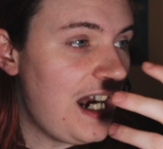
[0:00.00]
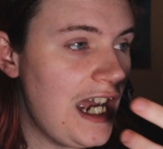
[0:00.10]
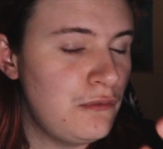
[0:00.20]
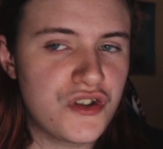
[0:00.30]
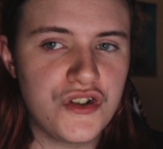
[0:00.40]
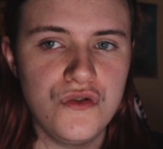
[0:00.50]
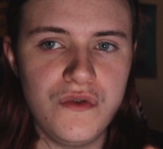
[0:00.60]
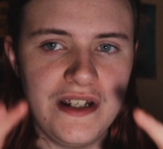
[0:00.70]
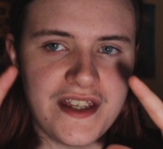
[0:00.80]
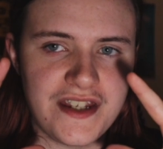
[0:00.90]
will
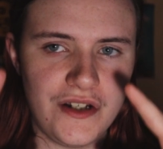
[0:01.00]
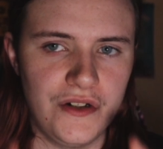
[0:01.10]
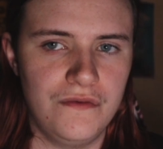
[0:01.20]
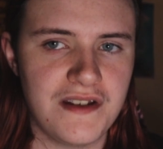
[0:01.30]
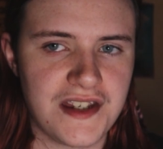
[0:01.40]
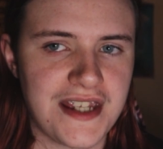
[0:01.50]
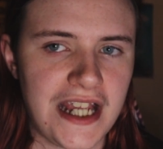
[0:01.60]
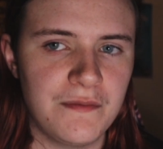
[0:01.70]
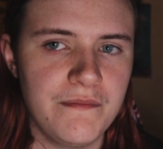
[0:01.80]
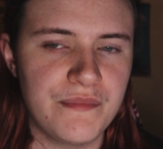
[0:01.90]
do in its own
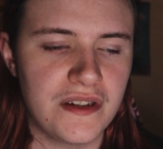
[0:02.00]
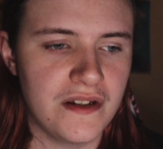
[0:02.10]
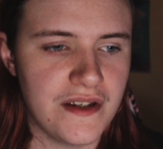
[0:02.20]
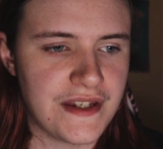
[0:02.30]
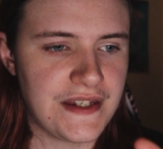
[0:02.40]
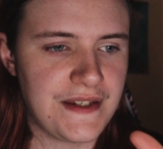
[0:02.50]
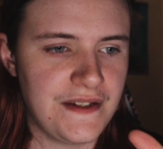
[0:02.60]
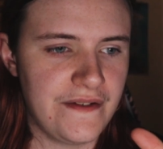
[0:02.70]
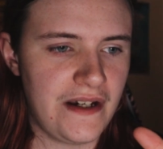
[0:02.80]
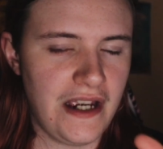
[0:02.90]
segment because
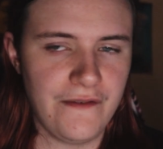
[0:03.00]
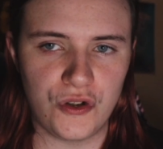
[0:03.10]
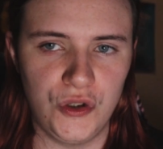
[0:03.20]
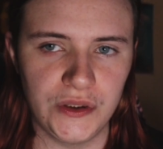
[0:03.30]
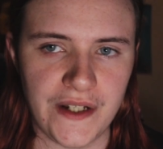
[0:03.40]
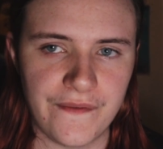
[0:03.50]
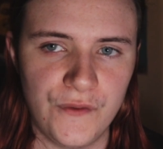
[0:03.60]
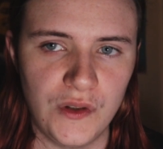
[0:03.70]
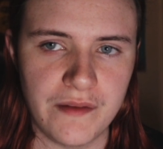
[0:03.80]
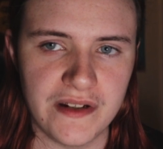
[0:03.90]
I recorded
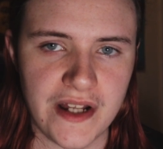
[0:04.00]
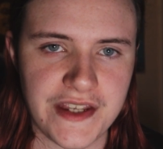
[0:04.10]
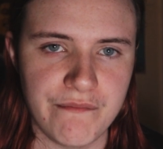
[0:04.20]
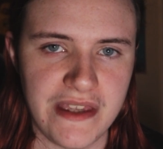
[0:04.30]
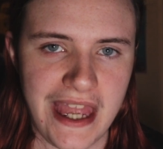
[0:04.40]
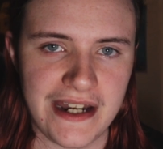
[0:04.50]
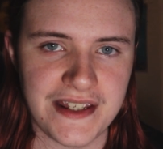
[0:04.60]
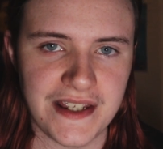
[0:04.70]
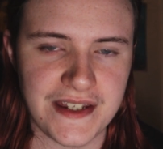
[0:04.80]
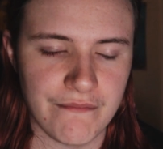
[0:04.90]
40 minutes of me
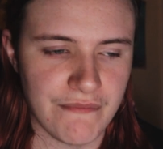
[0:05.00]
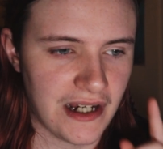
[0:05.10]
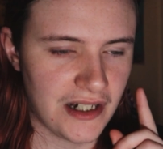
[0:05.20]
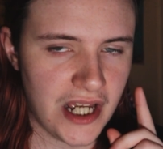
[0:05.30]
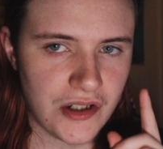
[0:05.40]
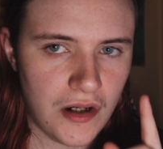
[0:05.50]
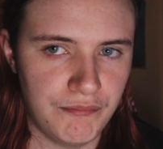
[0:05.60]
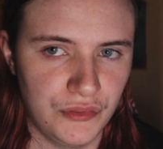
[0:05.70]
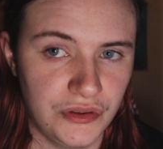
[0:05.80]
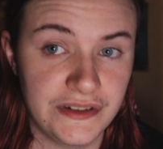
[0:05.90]
editing something and I
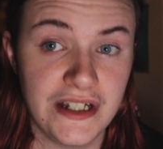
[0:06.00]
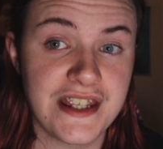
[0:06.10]
got bored.